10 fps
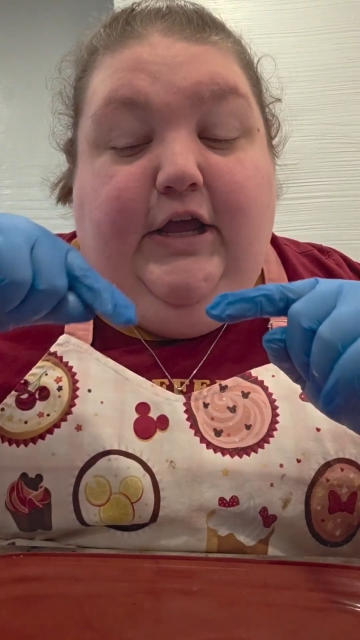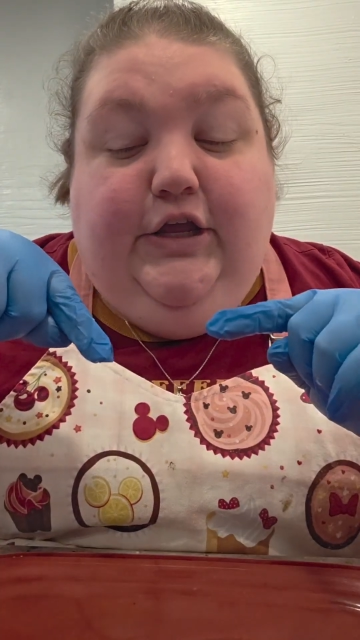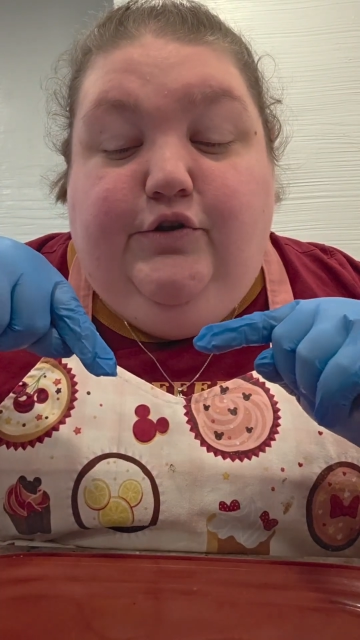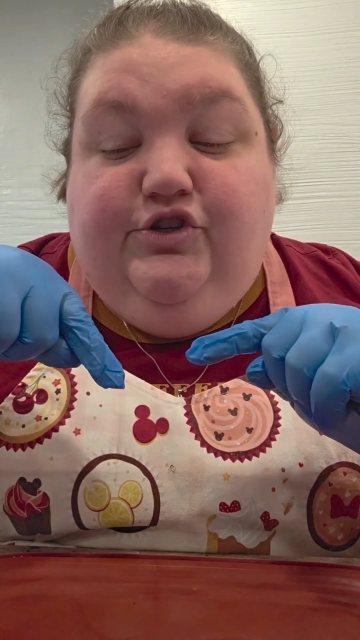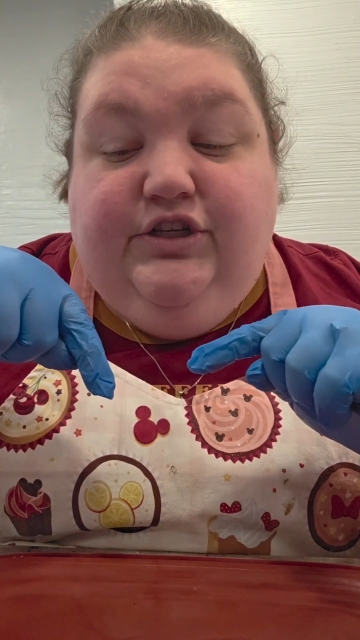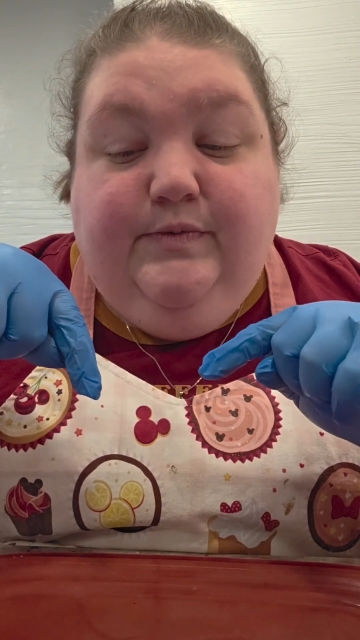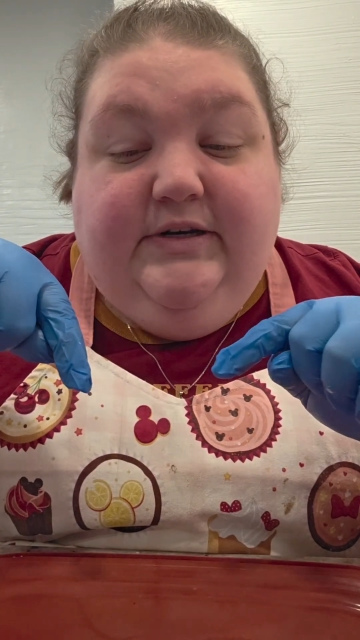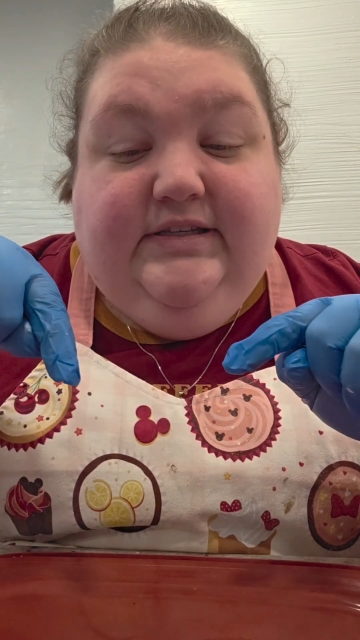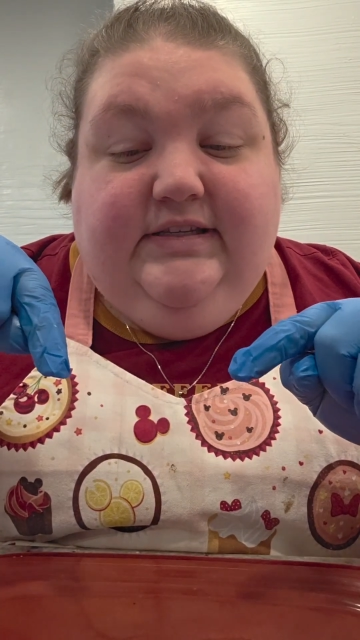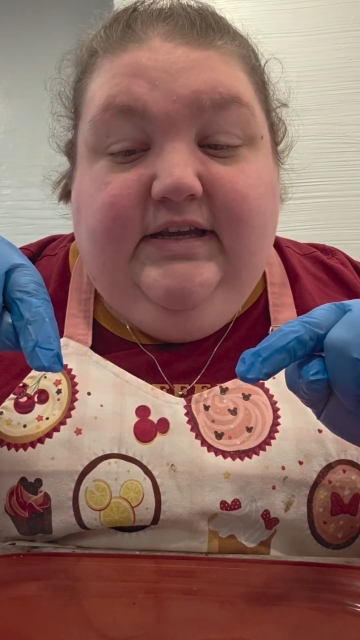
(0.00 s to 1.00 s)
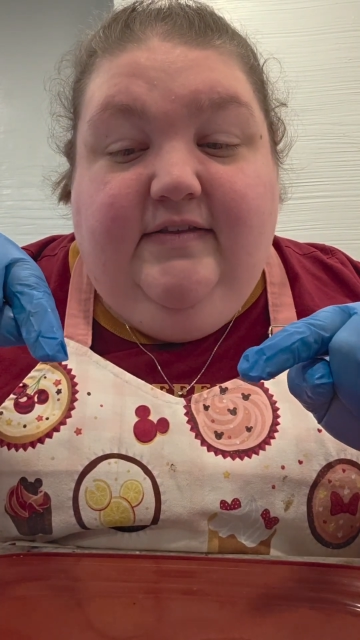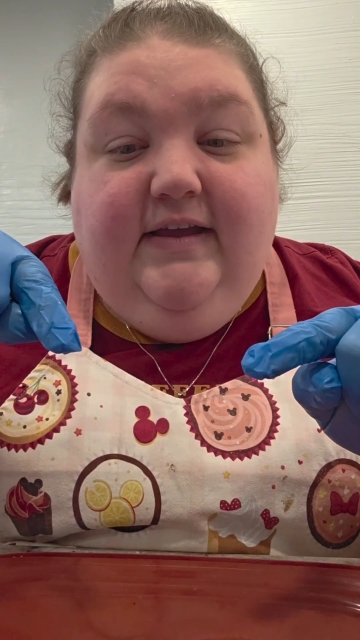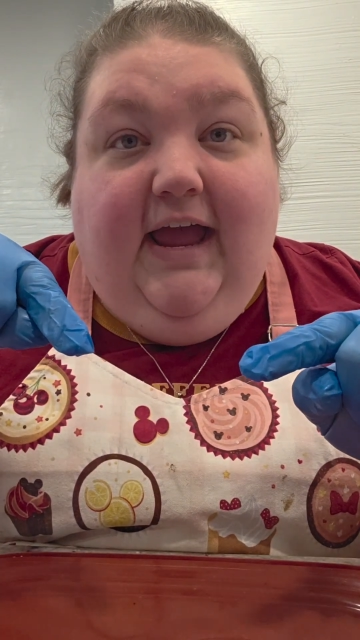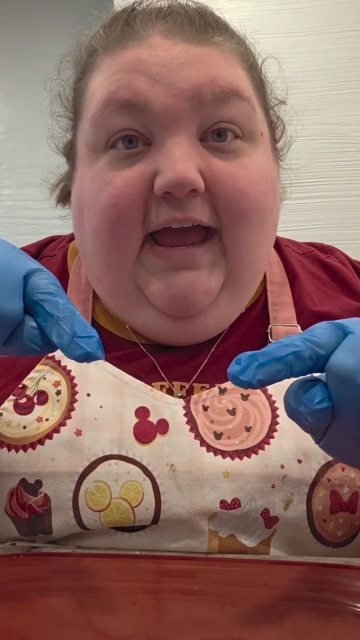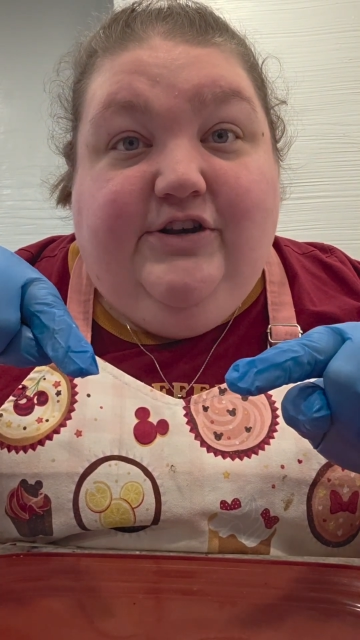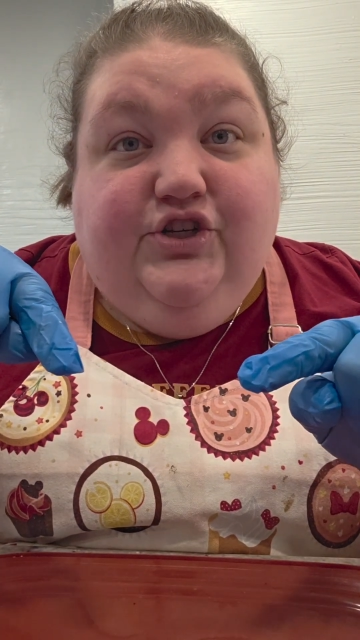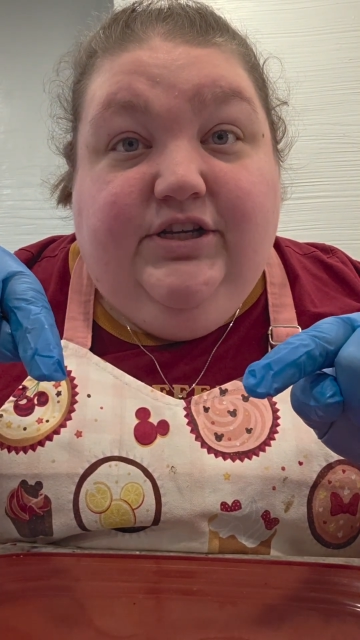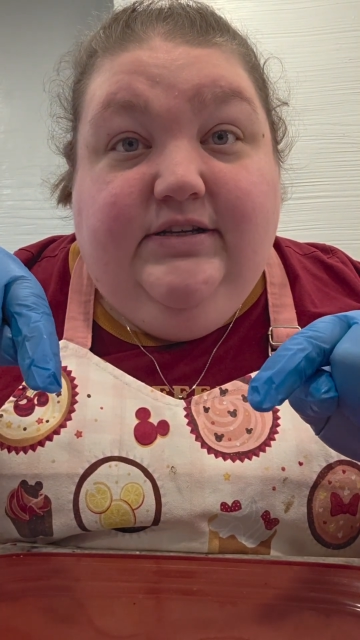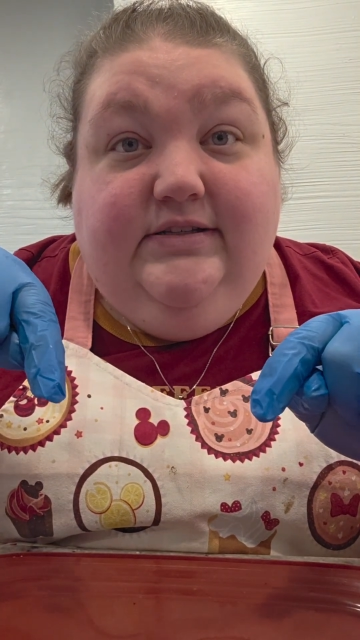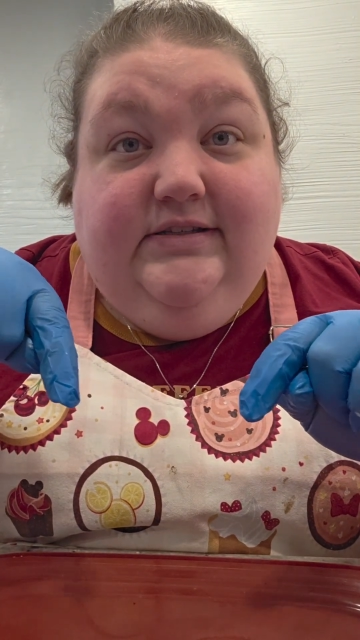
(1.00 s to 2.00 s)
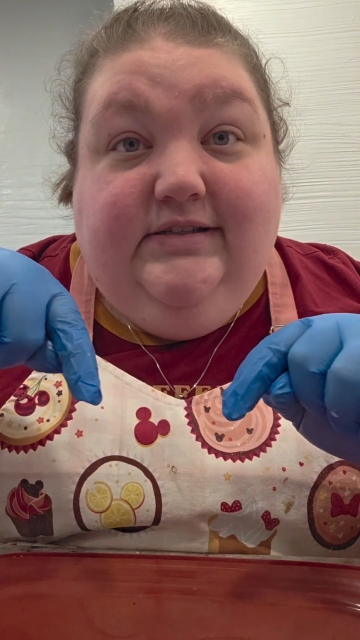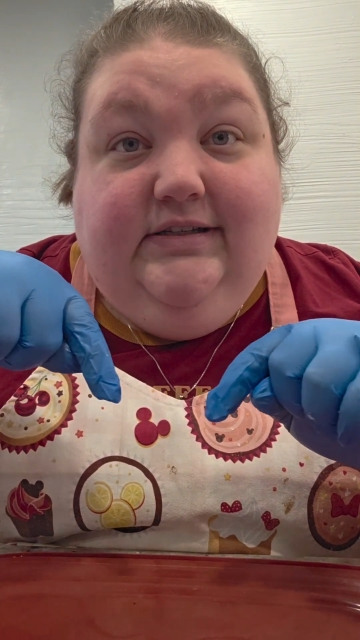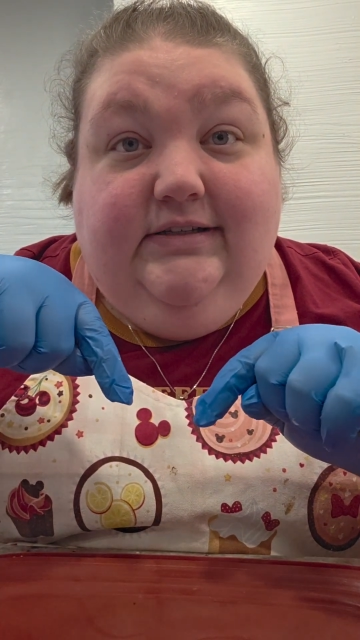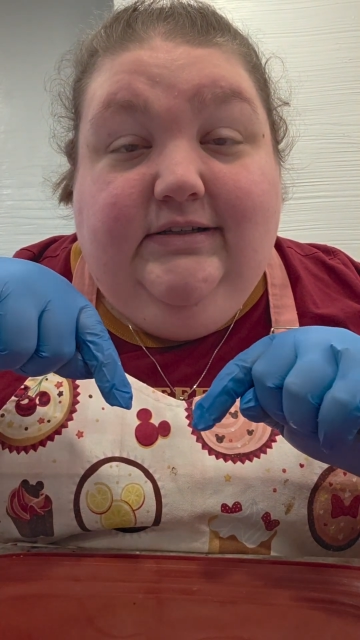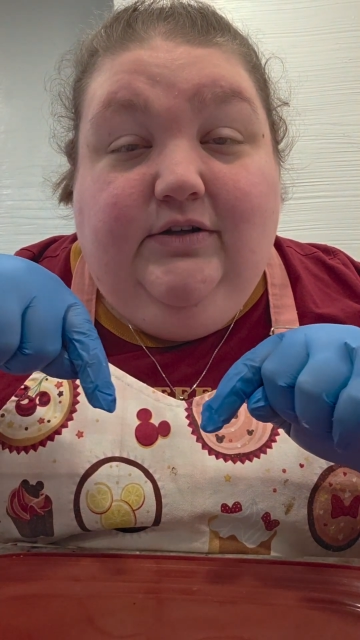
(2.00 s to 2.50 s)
You just want to see the edges